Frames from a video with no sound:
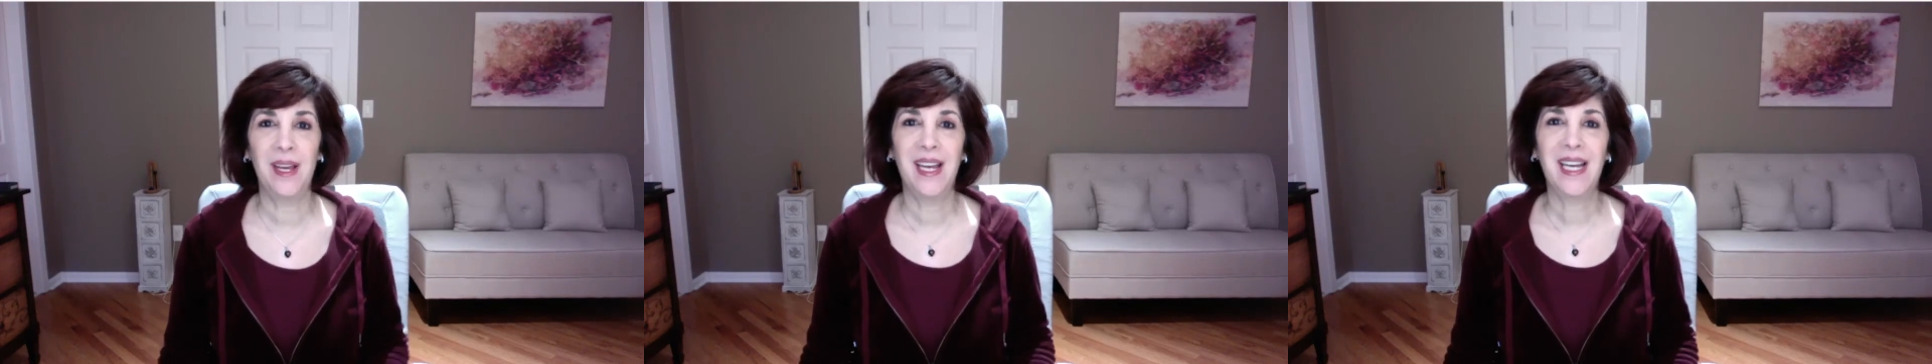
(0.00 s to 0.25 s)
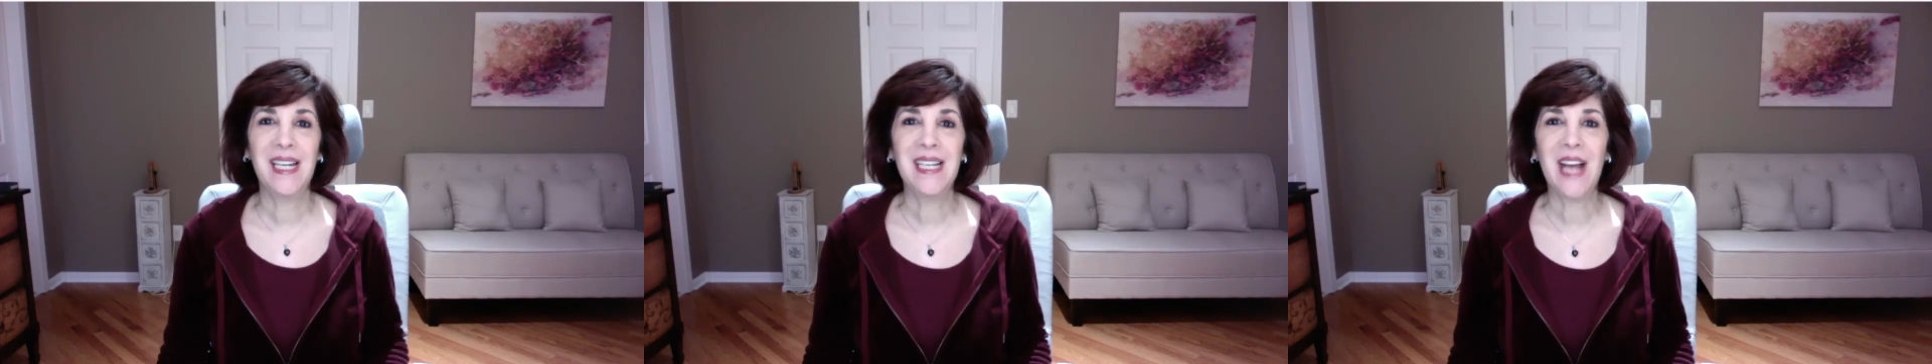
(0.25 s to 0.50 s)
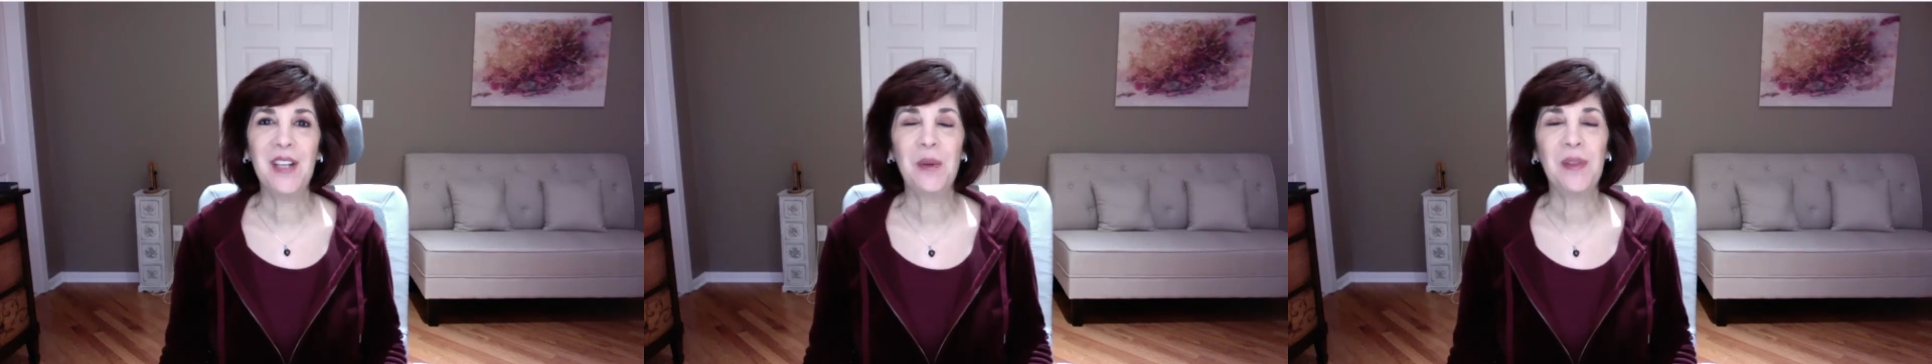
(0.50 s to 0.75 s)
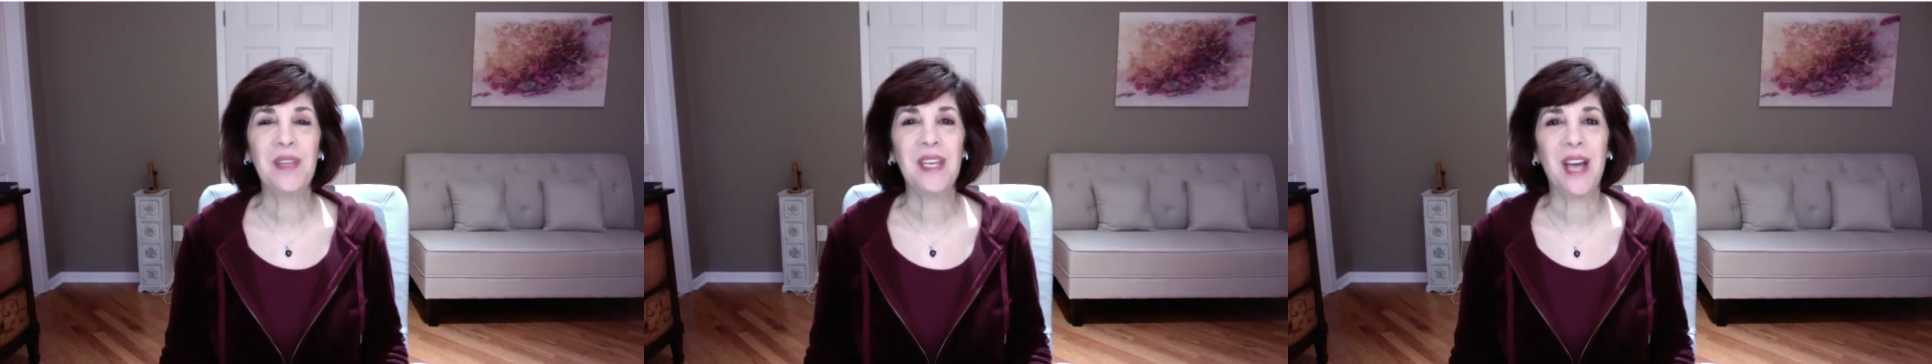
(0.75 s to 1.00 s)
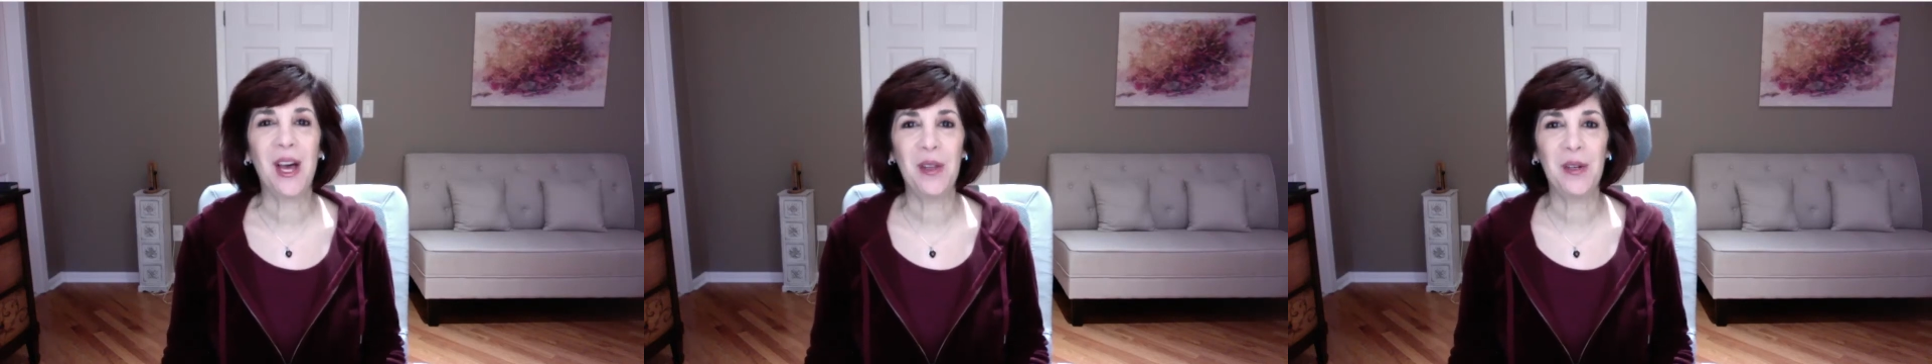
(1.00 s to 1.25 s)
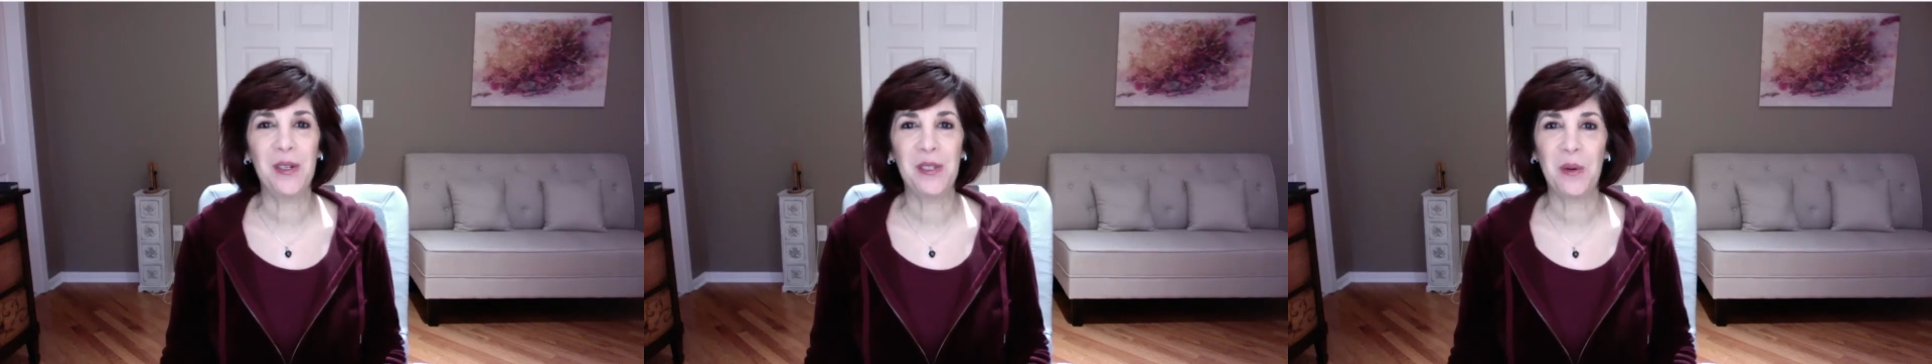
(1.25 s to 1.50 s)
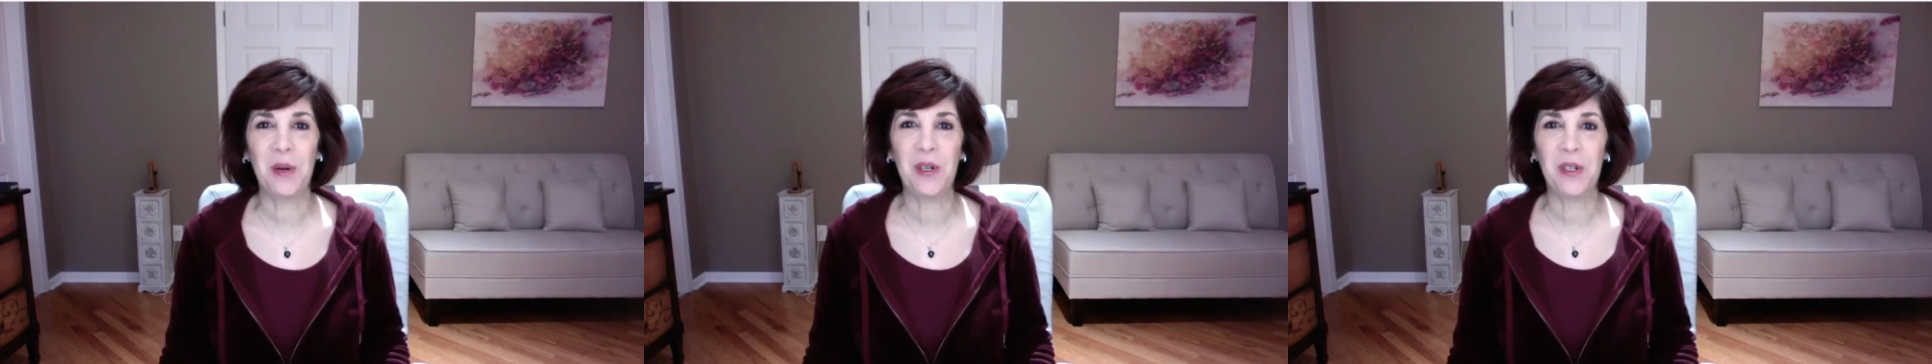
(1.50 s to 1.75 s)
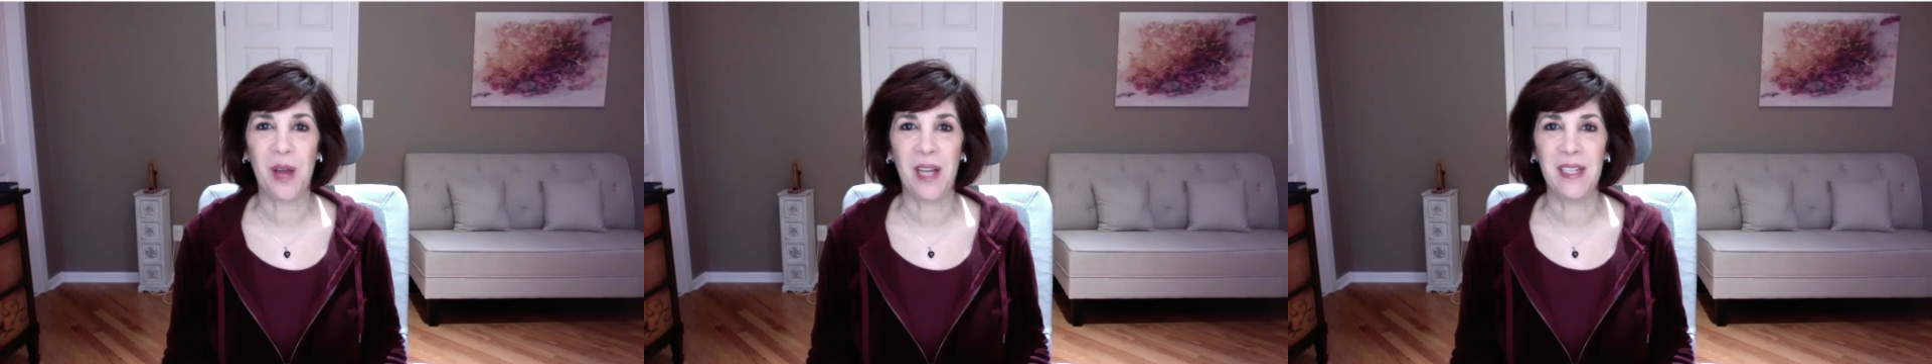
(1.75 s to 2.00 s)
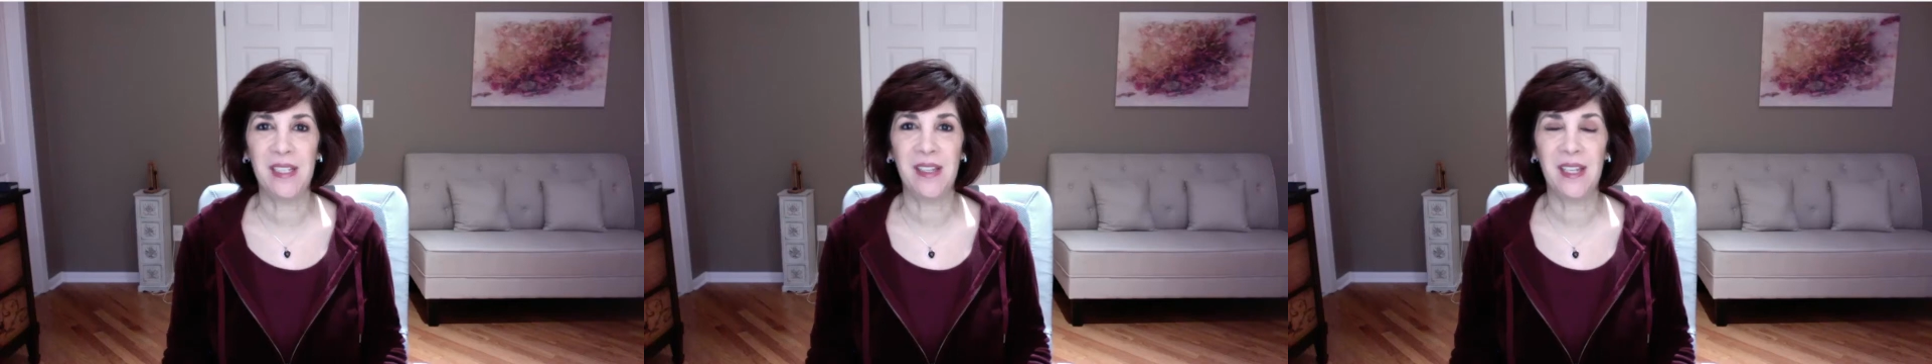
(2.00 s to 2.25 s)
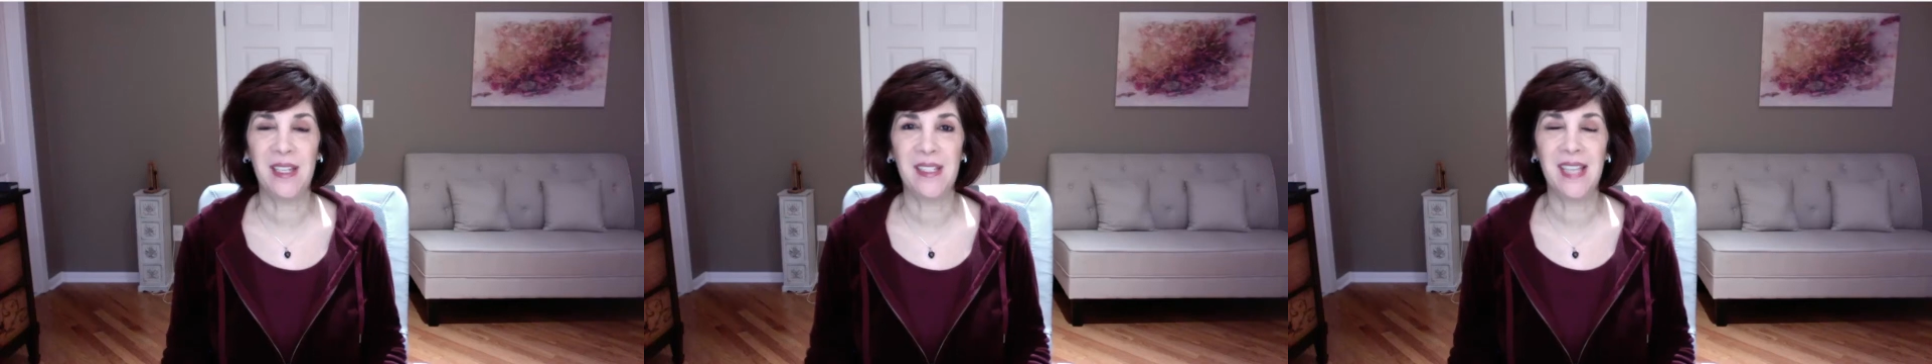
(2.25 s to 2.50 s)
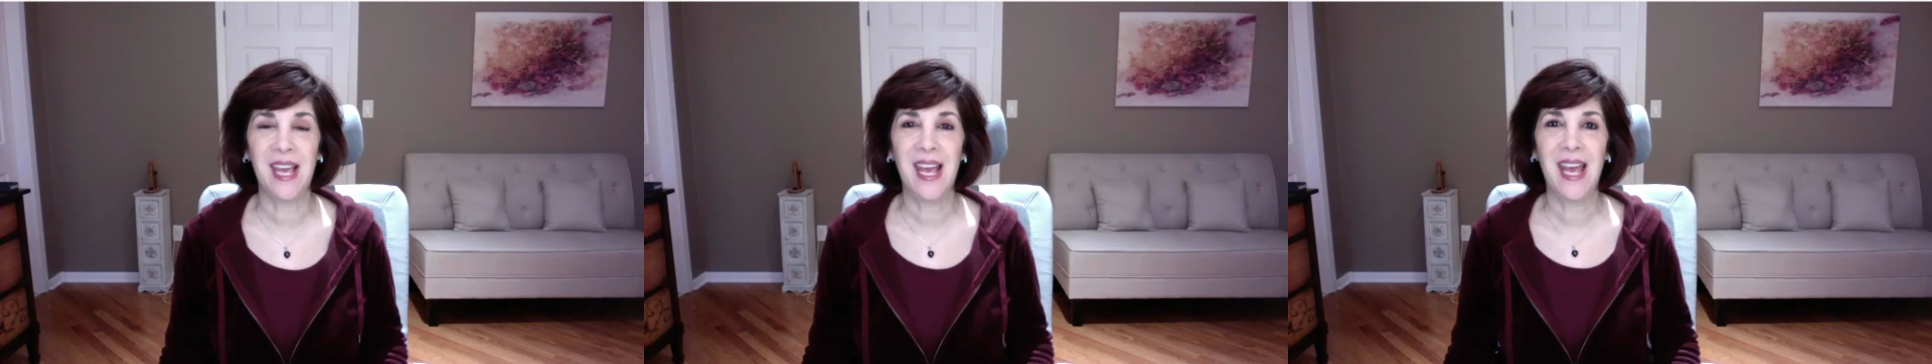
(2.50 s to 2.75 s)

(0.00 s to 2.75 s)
Connect with the others who are drawn to this,